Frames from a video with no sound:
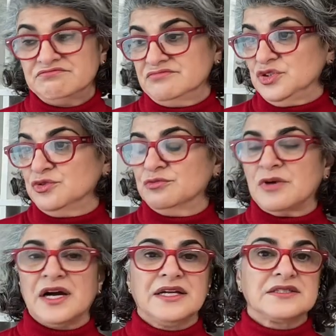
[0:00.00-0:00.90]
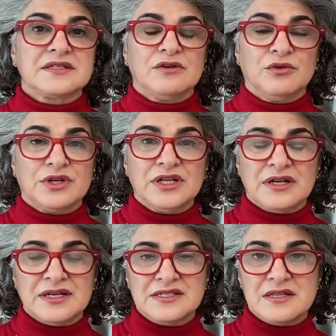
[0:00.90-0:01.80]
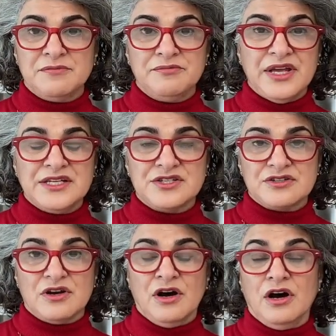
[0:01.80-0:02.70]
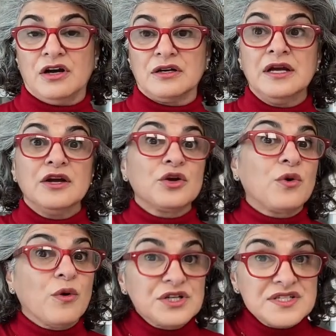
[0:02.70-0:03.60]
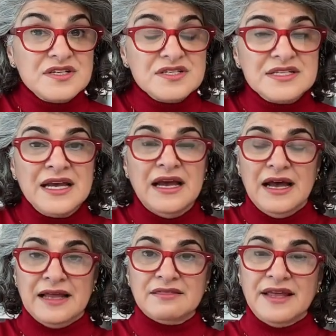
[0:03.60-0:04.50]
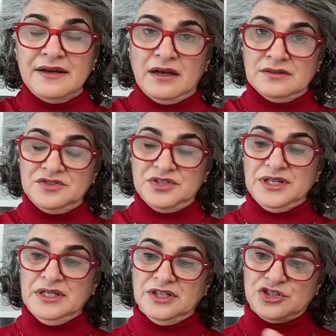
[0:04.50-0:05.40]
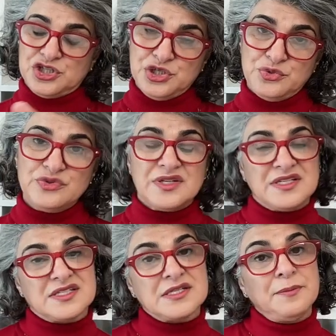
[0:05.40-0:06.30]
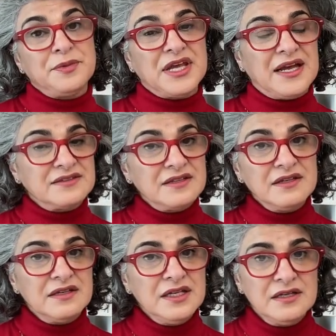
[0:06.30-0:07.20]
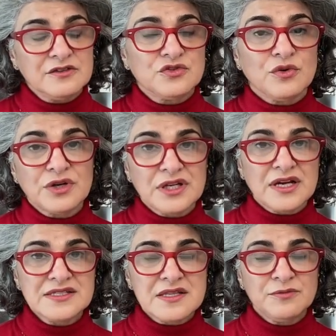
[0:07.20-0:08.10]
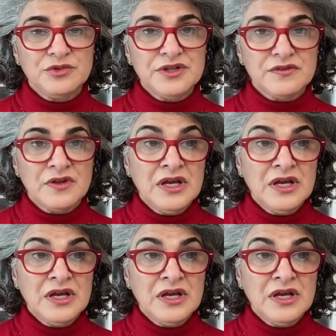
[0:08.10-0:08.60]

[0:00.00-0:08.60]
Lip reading: You might organize them based on courses, and then under each use a subcategory to organize them with.